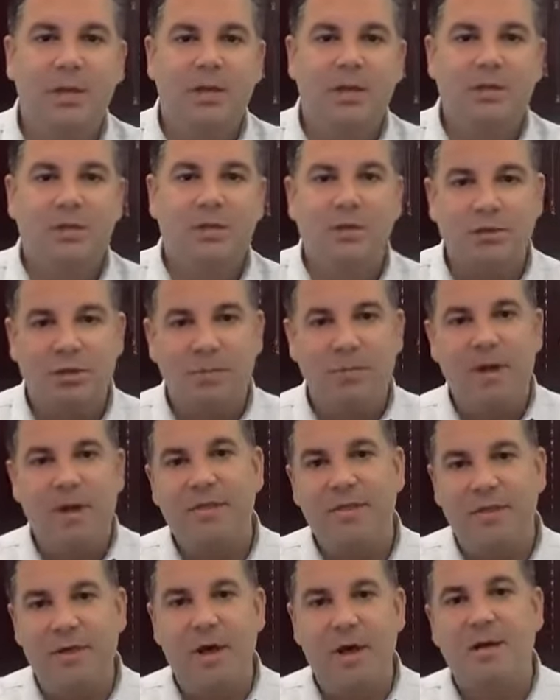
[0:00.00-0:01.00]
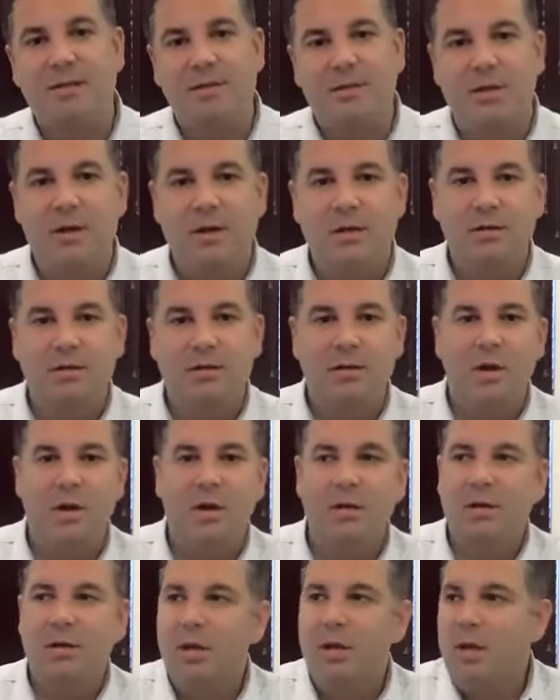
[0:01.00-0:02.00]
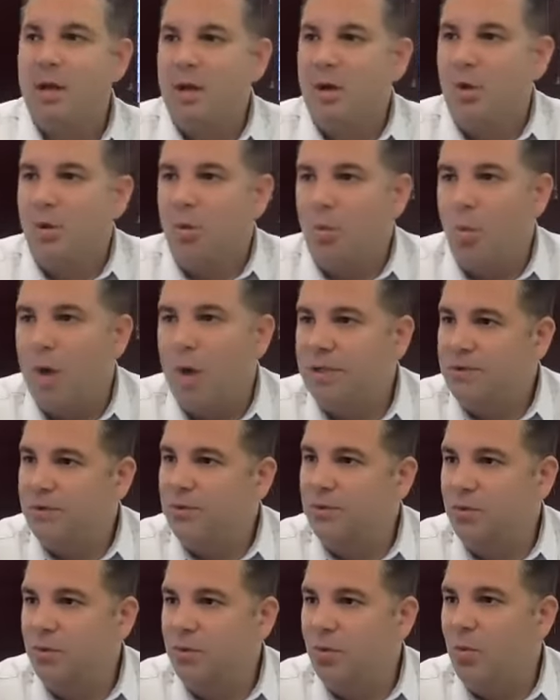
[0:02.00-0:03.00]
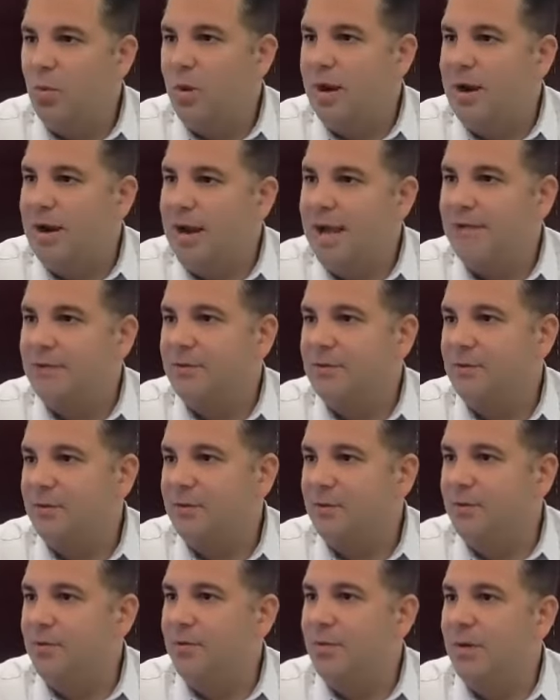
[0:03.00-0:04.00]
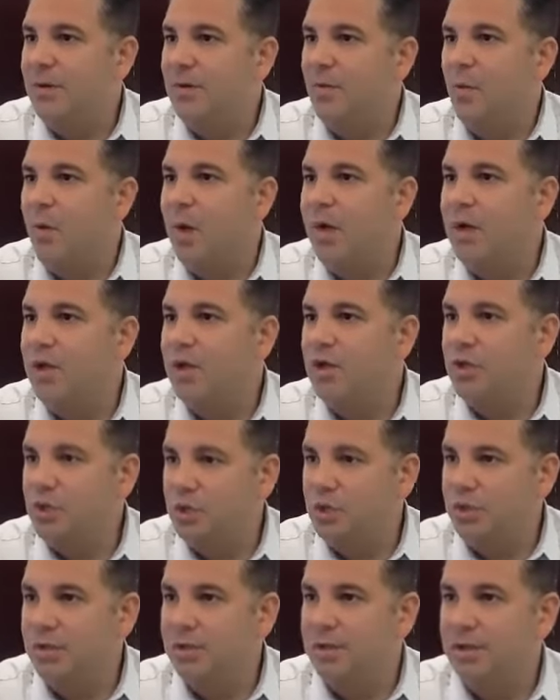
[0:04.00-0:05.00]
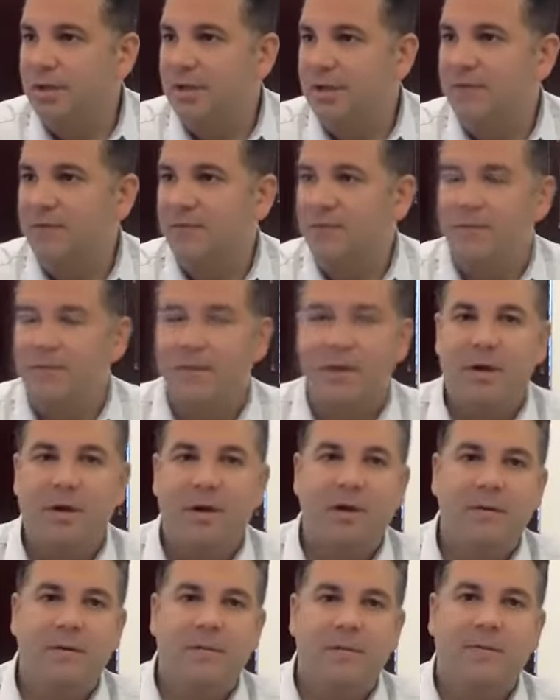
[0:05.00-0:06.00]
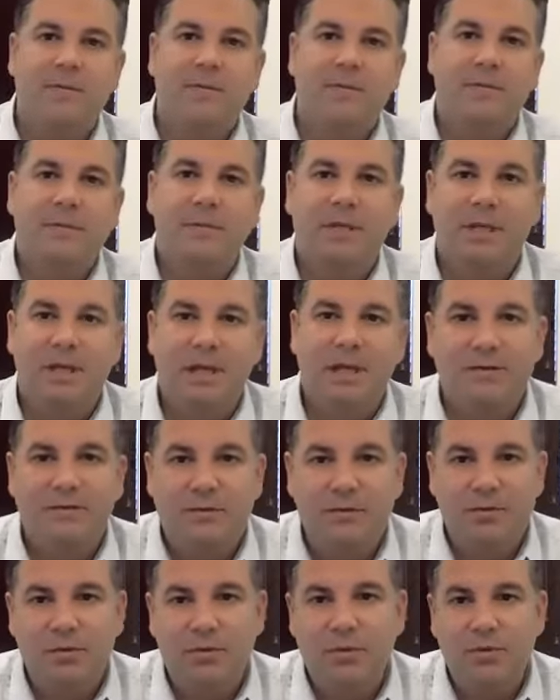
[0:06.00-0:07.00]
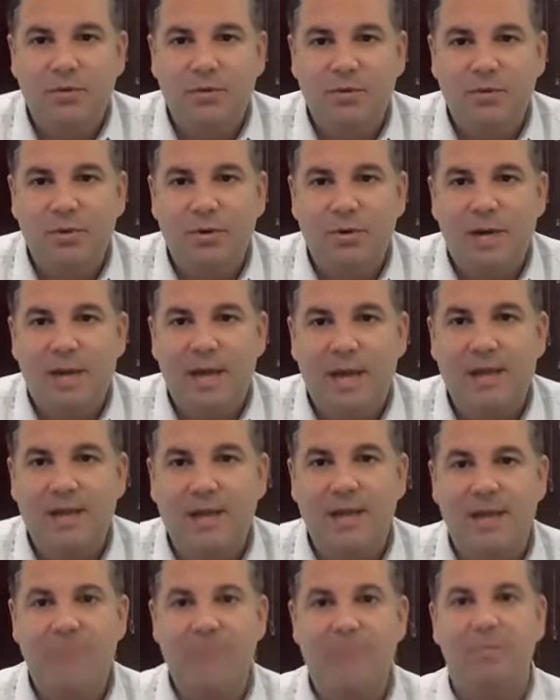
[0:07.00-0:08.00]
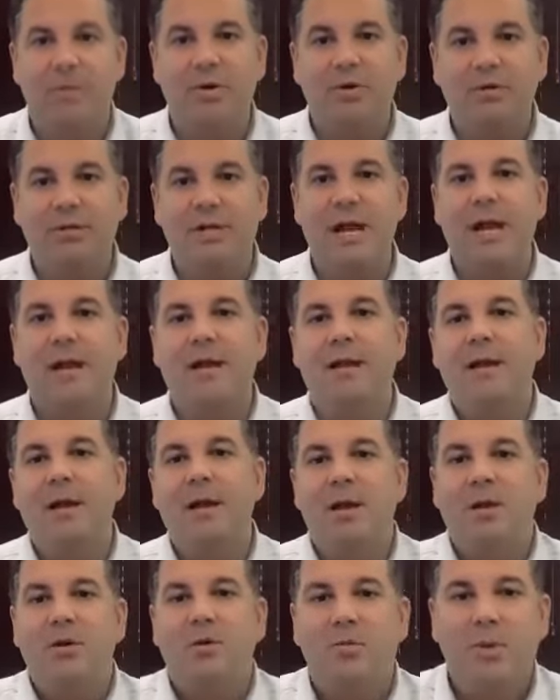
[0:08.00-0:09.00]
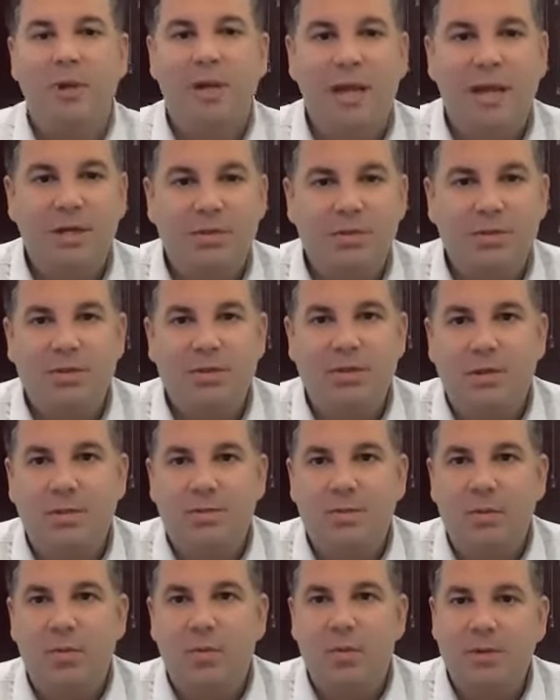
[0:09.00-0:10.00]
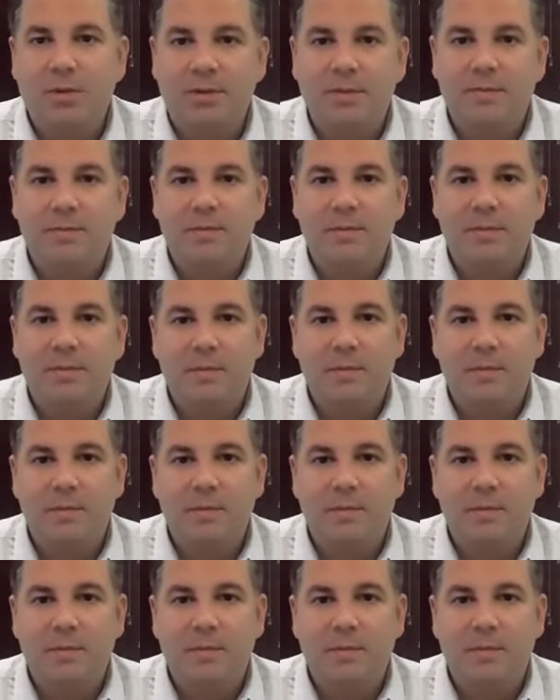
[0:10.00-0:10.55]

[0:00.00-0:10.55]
So those are my thoughts on on what to do, what not to do, and why you should give um, give to to your client and build that relationship with them.